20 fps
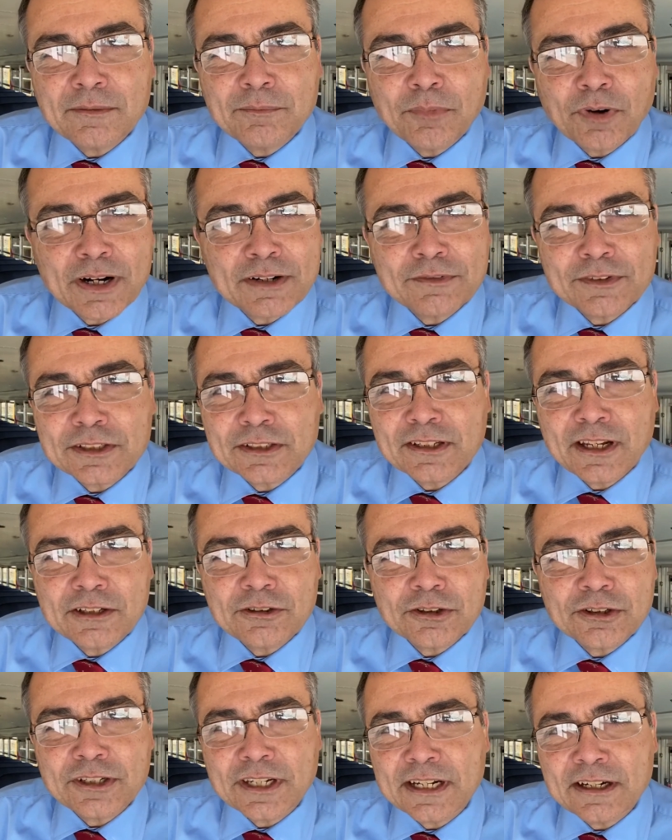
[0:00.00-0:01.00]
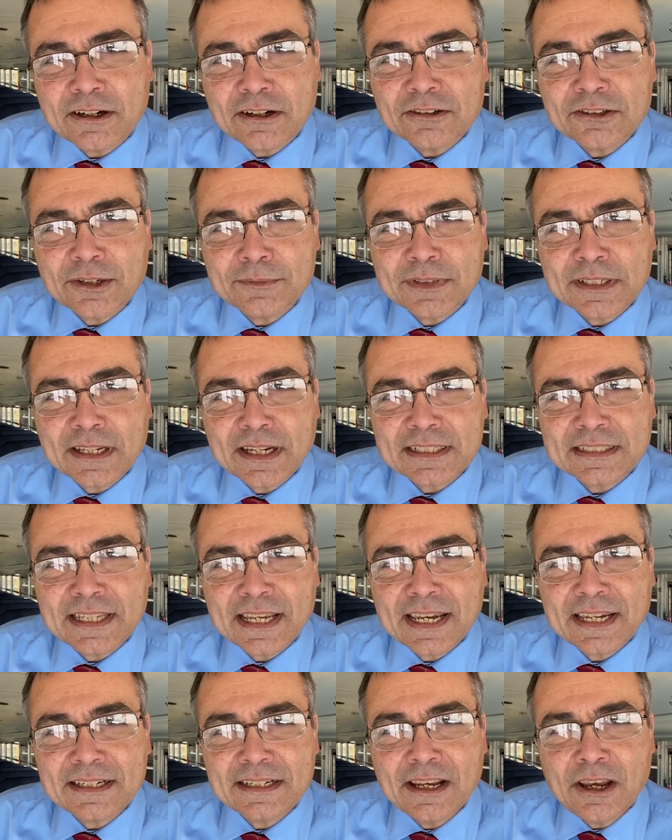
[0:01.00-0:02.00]
breakfast, lunch, or dinner, something like
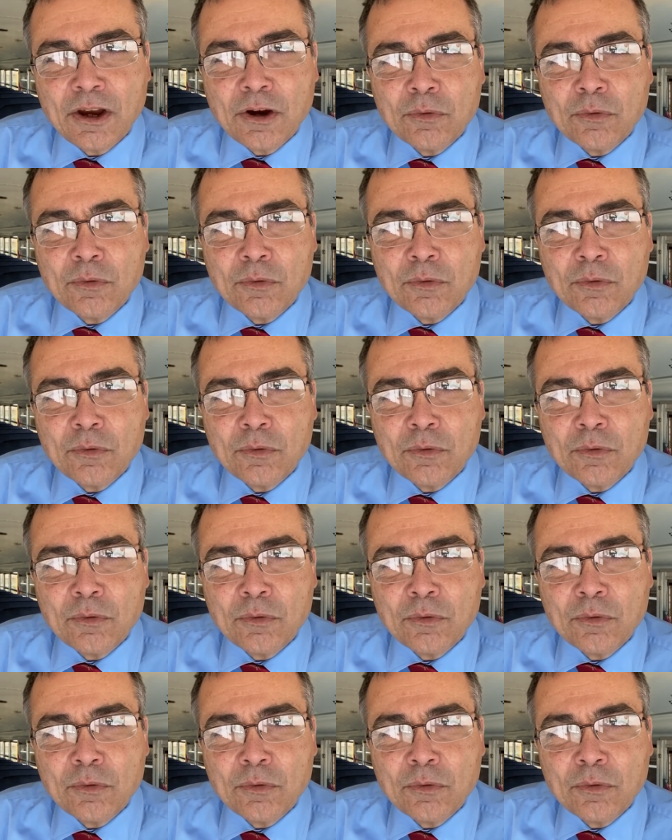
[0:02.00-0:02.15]
that.